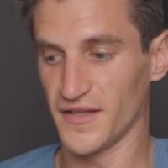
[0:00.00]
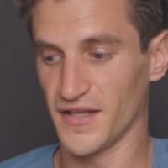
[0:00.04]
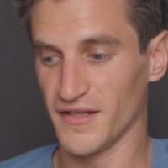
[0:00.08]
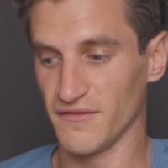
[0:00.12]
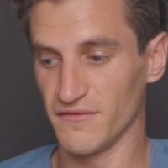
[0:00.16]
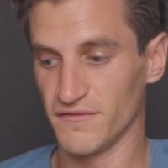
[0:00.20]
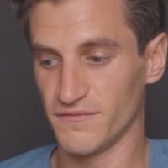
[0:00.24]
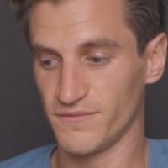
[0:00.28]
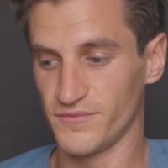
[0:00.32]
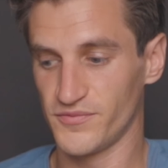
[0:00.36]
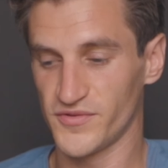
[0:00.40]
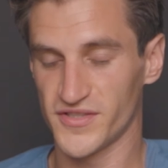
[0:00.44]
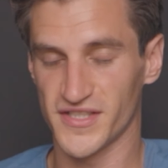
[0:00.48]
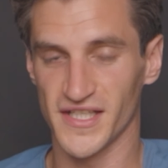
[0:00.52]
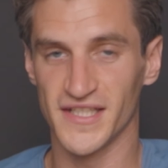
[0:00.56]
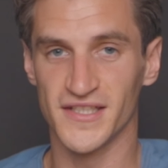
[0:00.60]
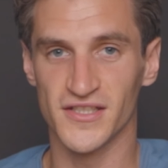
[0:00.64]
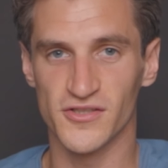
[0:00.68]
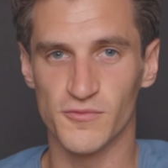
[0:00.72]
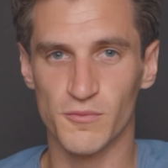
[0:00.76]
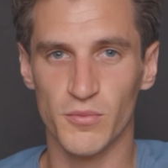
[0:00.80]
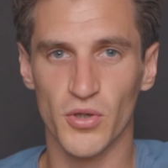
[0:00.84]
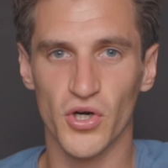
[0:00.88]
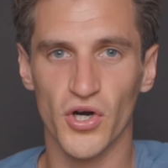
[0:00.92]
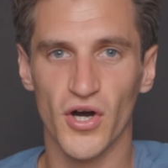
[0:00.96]
They've
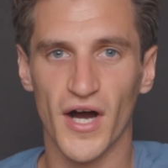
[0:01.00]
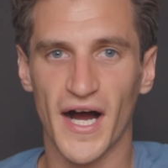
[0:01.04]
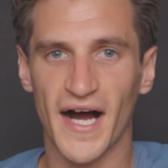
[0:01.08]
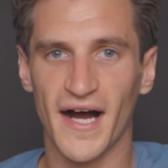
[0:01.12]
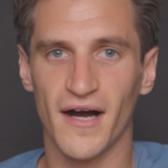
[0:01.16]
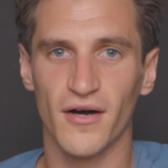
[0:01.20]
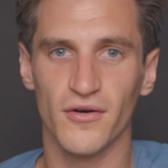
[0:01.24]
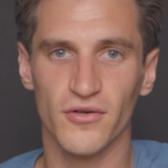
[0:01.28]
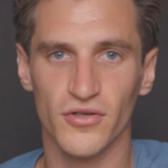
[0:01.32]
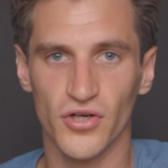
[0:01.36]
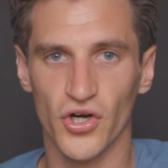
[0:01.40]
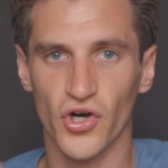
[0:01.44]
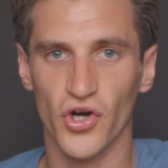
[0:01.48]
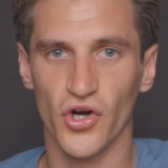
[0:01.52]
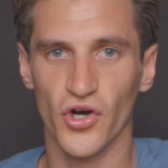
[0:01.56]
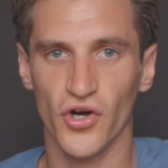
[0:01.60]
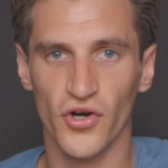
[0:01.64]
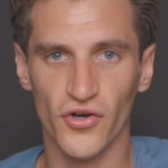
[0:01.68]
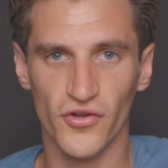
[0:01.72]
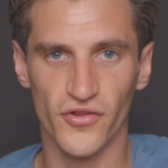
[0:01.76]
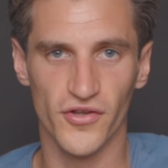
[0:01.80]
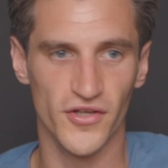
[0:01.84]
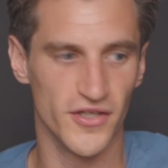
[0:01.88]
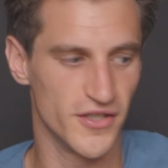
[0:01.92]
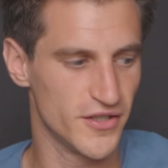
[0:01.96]
since brought out
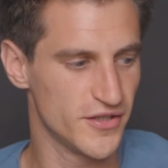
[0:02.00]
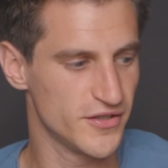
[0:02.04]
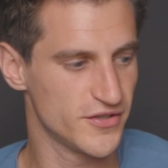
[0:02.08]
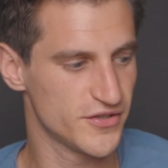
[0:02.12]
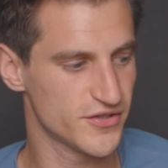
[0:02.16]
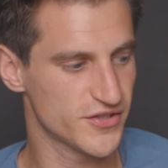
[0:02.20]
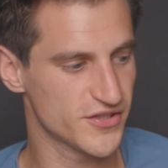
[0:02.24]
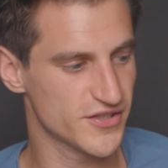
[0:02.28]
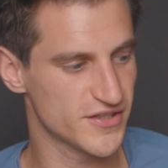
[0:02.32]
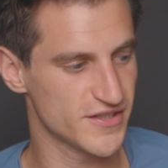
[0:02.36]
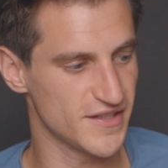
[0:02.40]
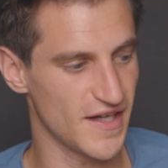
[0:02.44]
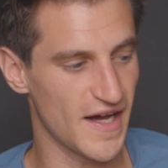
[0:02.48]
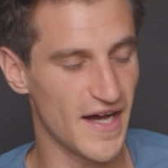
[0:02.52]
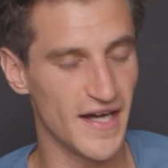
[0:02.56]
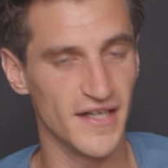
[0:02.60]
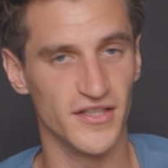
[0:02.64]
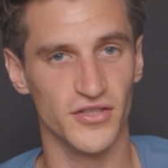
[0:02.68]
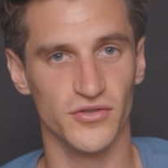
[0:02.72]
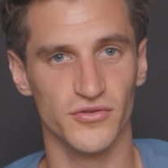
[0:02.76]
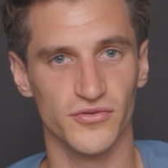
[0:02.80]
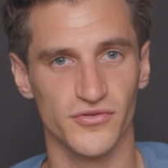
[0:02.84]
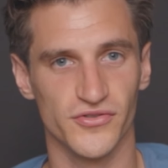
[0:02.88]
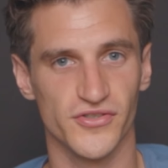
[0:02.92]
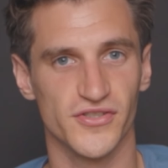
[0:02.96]
other
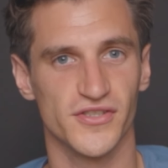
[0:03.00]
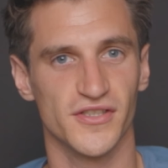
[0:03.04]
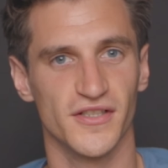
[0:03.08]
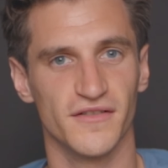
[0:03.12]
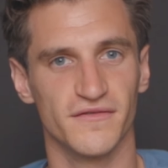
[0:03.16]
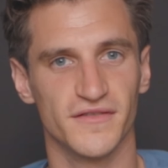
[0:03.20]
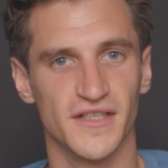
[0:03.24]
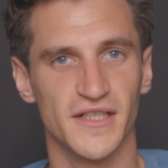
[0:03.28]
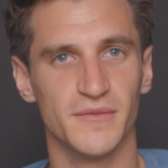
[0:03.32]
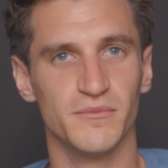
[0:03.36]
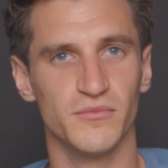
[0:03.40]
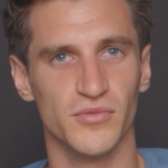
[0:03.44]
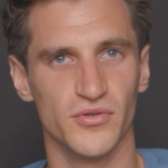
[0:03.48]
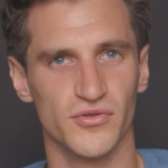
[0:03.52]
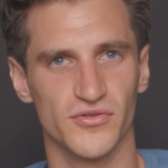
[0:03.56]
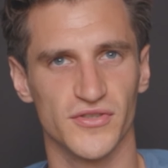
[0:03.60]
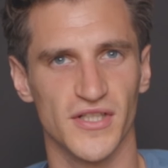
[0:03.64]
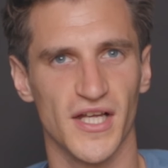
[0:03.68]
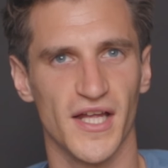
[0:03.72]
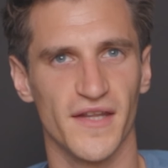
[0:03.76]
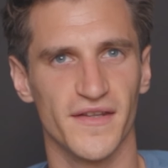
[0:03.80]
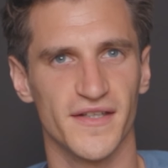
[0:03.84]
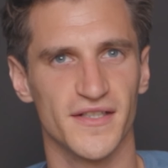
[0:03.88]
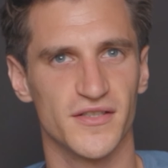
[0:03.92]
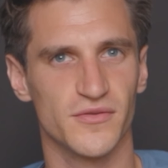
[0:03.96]
styles of gimbals
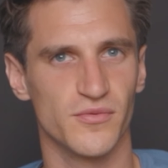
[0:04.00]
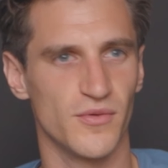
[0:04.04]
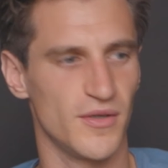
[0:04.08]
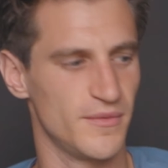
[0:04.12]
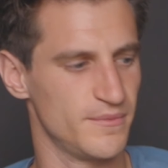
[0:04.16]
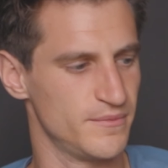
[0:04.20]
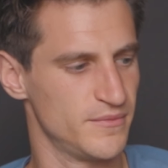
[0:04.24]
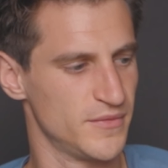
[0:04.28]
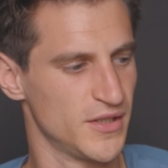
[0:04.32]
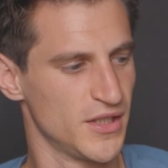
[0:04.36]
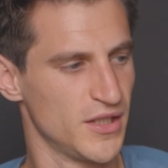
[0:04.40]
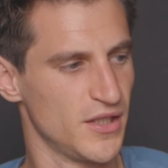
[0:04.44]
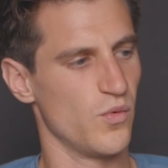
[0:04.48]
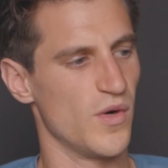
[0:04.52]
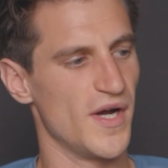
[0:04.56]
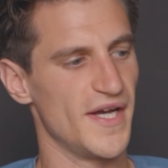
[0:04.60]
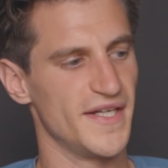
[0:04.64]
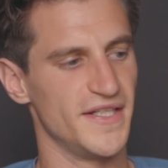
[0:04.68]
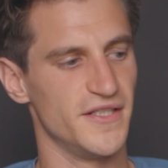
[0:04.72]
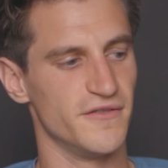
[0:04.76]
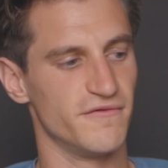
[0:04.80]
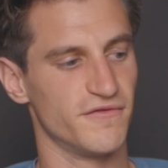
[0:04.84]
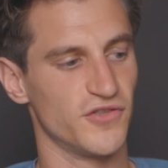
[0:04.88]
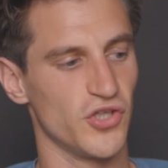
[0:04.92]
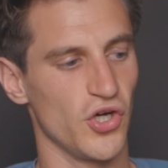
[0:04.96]
like this one, where
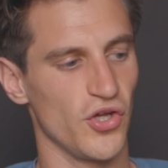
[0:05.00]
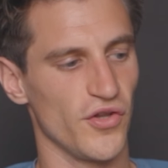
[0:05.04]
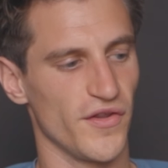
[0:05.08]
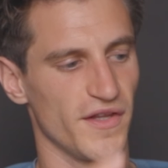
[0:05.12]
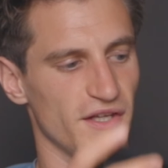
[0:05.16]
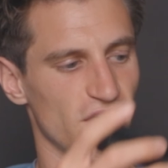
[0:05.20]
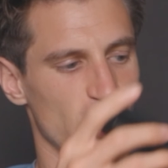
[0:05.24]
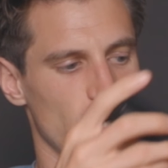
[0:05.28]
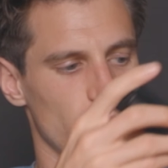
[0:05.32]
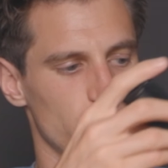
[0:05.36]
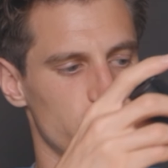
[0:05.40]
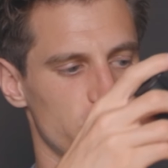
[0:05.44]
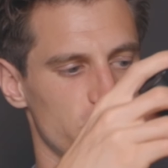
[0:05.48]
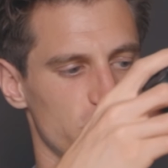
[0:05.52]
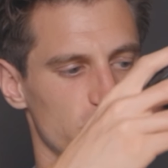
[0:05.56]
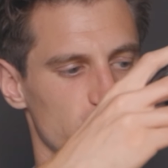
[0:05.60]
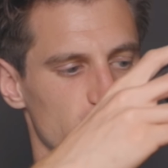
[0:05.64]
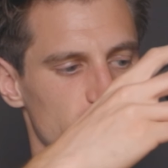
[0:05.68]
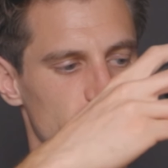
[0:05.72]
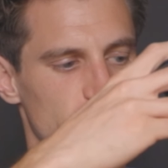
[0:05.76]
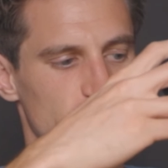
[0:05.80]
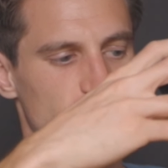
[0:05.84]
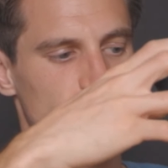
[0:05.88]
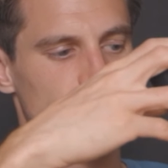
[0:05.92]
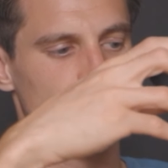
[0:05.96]
you've got the
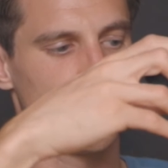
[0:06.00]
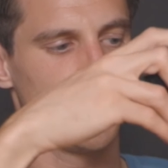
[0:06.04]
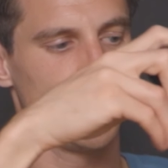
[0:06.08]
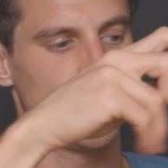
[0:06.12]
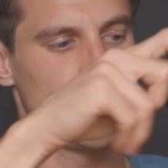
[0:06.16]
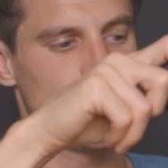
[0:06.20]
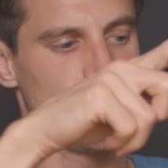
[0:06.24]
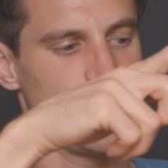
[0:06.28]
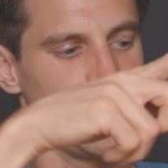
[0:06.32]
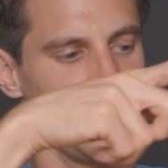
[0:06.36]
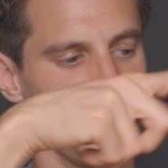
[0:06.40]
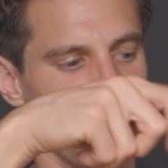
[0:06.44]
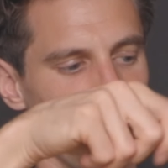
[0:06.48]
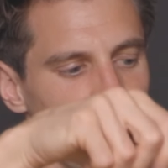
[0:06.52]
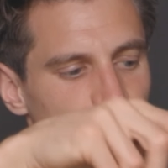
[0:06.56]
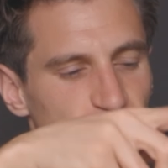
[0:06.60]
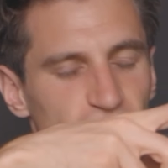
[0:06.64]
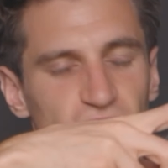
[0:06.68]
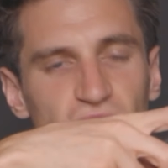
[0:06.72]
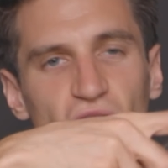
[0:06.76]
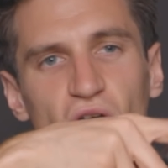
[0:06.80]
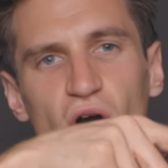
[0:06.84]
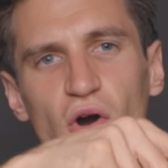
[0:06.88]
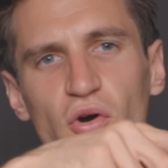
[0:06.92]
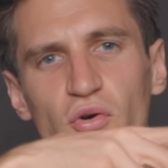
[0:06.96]
option
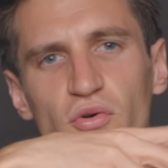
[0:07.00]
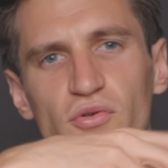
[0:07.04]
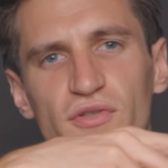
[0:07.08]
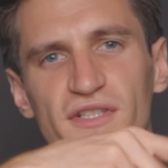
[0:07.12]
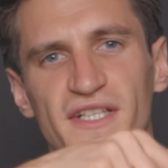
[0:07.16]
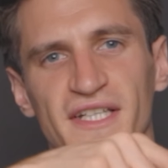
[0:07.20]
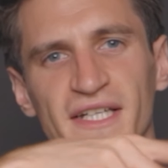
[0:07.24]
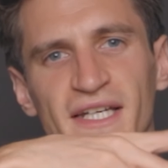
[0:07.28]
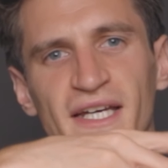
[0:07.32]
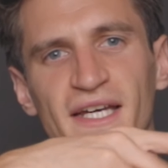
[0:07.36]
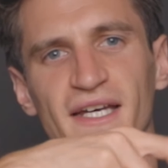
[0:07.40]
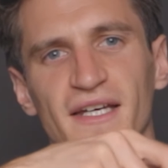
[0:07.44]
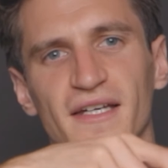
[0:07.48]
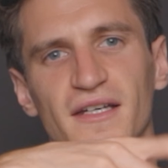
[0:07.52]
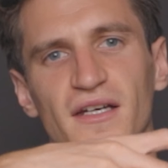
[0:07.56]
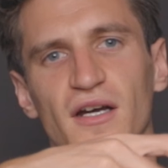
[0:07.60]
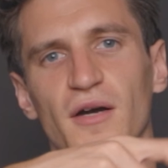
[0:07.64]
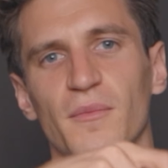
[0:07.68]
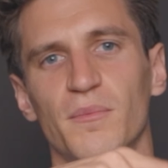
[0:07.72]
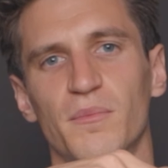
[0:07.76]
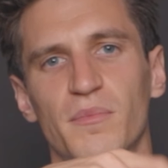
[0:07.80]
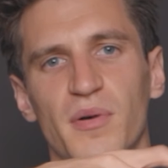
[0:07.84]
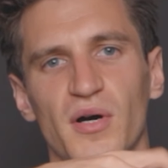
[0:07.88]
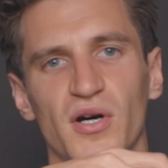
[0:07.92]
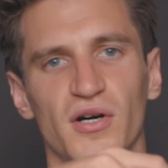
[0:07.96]
of holding it
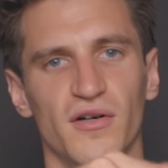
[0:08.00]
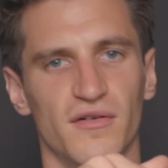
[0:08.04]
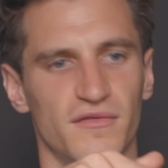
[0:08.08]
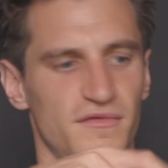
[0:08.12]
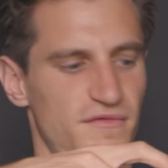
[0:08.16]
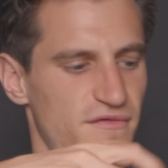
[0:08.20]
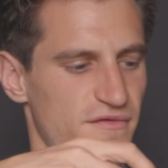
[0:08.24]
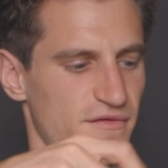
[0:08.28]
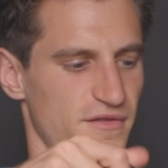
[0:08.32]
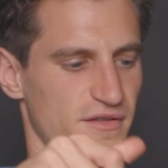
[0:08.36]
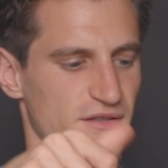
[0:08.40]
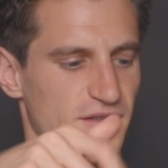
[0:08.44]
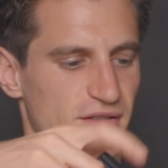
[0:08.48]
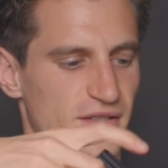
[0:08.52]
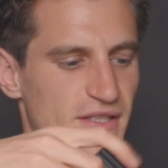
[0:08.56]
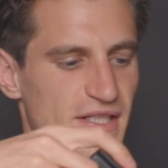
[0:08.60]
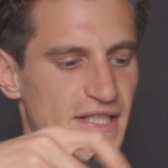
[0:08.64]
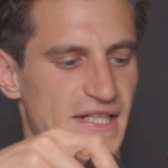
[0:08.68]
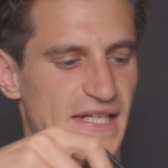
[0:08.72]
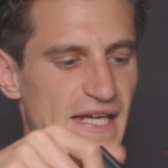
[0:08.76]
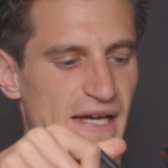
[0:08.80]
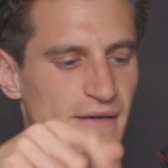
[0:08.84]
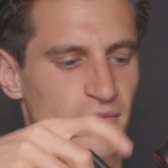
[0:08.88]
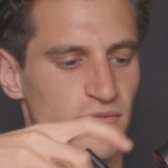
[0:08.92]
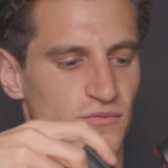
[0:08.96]
above the
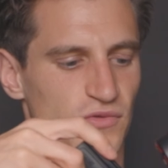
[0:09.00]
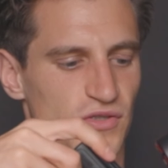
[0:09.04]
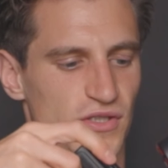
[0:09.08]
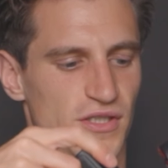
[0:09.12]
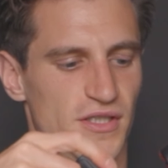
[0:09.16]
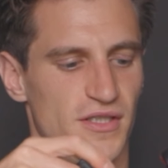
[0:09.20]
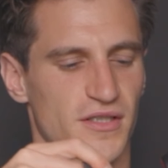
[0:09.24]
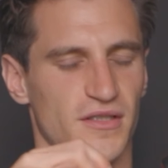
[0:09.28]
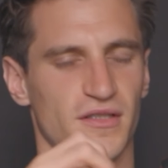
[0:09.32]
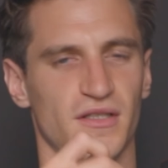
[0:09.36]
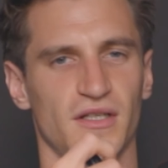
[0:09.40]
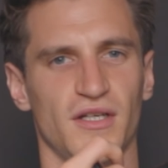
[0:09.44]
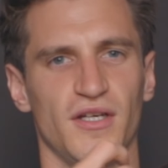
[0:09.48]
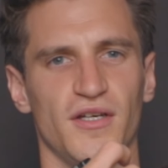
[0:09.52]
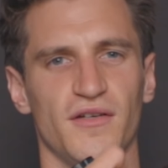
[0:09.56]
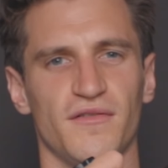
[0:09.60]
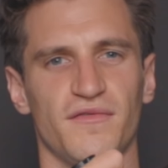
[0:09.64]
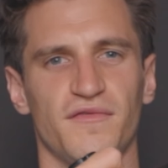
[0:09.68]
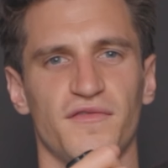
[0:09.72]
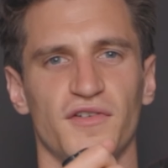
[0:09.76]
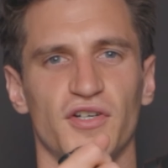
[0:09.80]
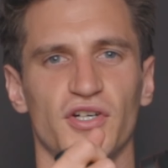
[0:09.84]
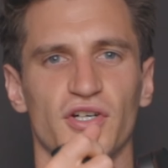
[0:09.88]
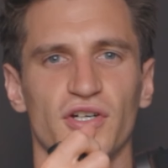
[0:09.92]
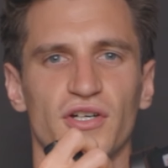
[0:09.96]
camera
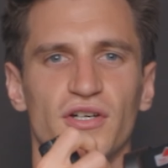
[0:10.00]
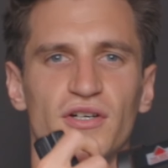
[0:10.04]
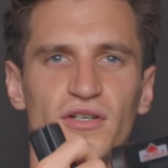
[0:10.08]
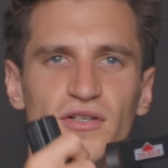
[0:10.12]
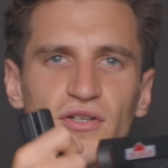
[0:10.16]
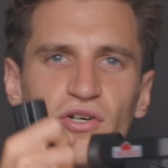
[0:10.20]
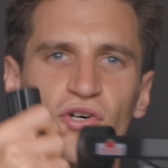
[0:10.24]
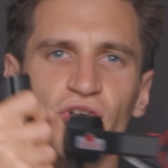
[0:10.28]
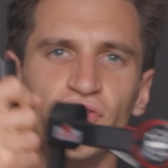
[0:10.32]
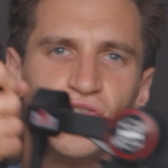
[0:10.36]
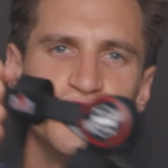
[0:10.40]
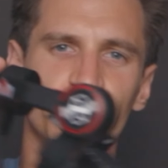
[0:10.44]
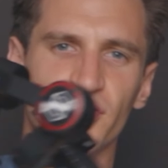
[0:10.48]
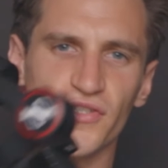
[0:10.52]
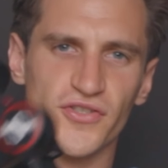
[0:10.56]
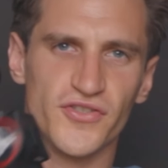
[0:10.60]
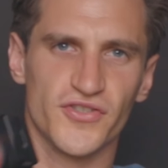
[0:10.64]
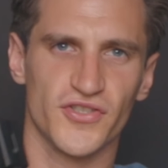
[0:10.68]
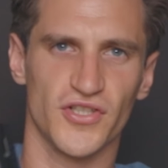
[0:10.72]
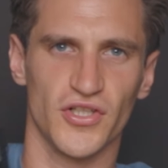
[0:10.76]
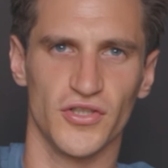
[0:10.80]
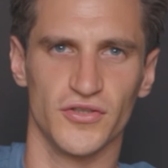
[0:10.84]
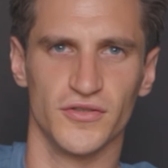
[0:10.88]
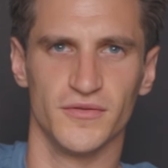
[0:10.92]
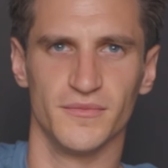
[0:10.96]
for
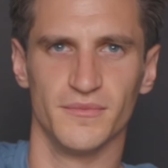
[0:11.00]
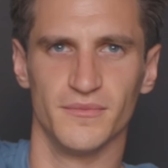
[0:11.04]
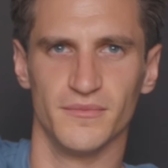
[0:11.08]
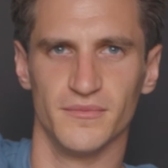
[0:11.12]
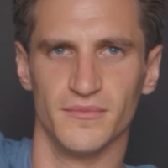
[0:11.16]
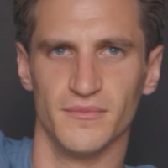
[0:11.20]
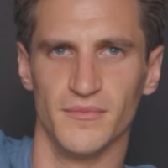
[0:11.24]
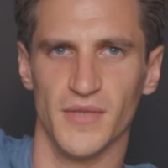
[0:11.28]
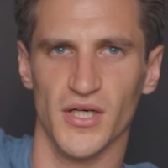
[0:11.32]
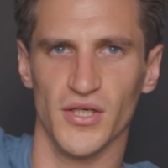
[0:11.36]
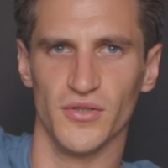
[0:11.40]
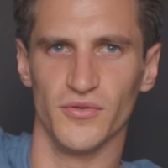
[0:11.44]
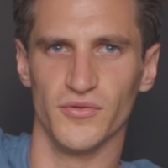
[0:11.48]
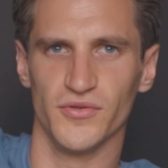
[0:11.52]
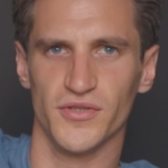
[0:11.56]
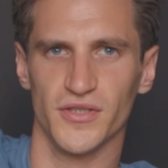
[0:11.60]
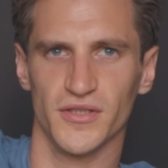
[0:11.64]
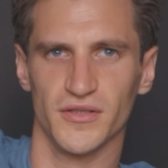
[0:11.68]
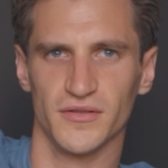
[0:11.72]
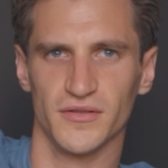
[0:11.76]
underslung mode.